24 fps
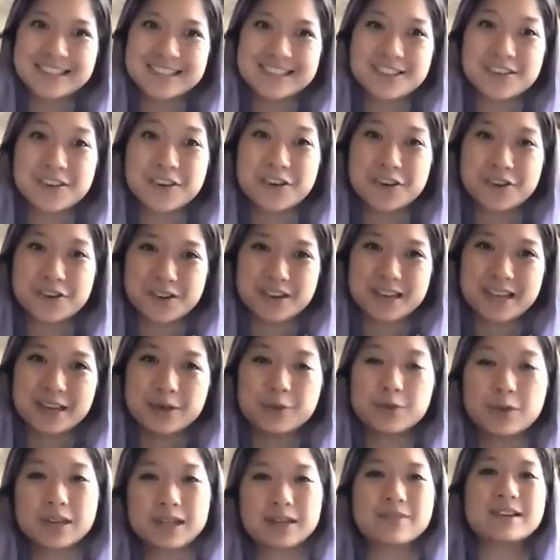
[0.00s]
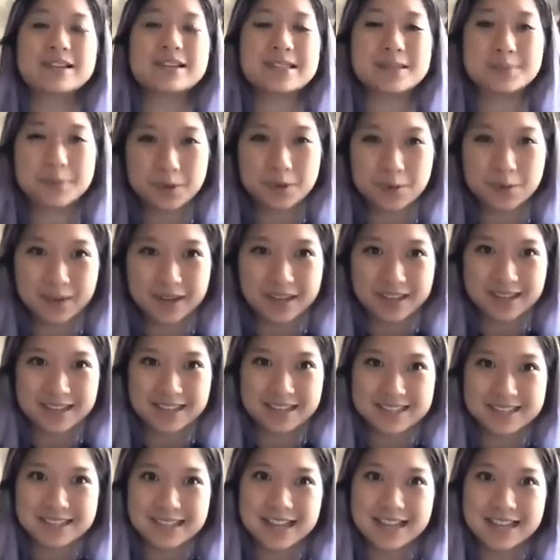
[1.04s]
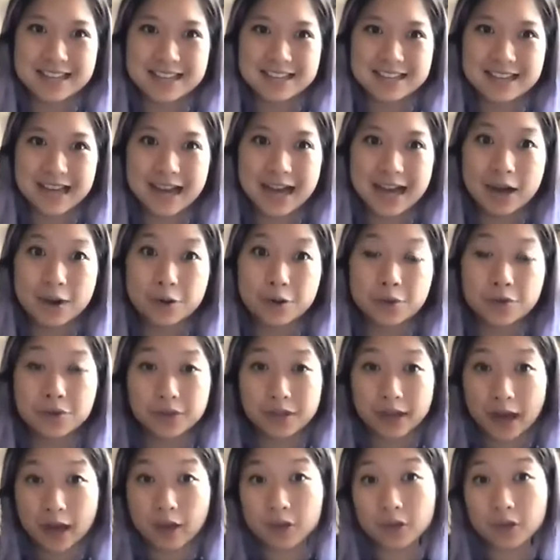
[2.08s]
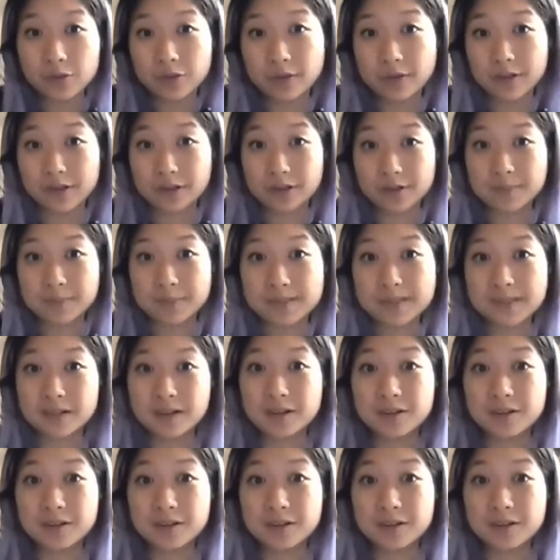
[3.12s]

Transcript: So right. it will give us some awareness and how the algorithms